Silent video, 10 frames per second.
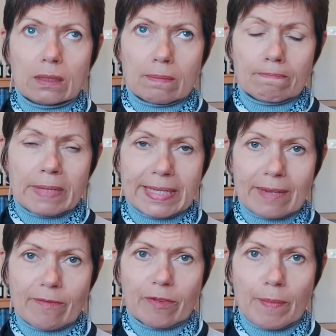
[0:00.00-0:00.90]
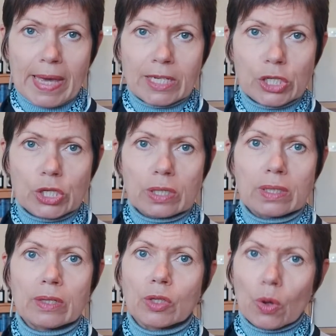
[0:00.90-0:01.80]
misinformation
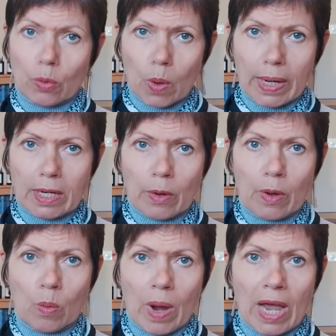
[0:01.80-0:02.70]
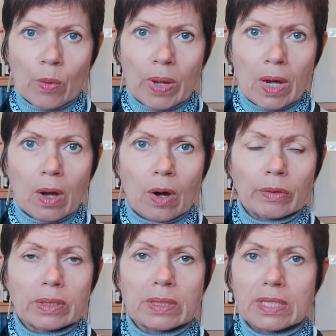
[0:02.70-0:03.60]
and not quite knowing where we
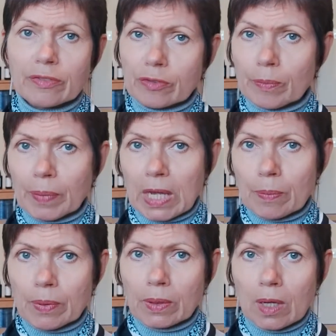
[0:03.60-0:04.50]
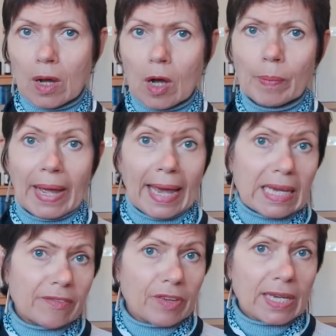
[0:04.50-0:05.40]
are, and different people are
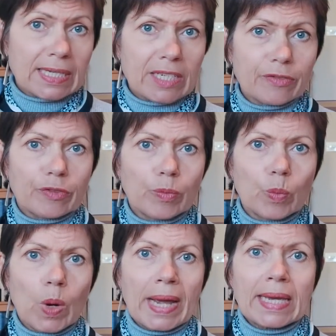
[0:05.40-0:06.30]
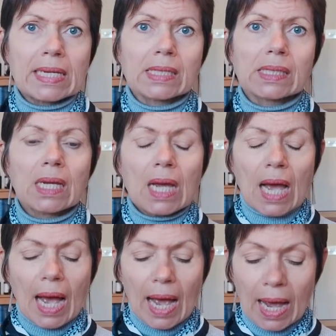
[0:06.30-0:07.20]
behaving in different ways.
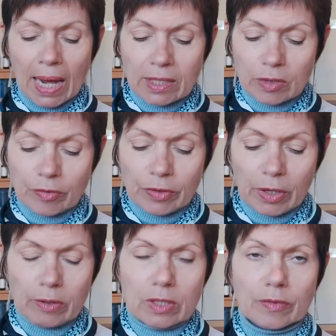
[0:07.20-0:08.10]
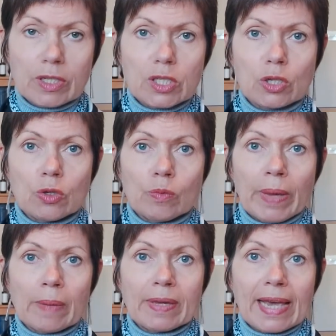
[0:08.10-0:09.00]
And for those of us who
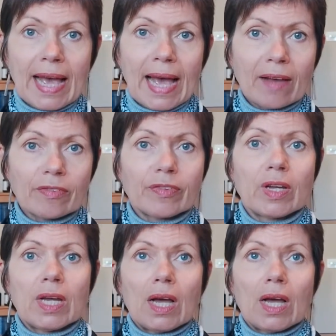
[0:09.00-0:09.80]
maybe have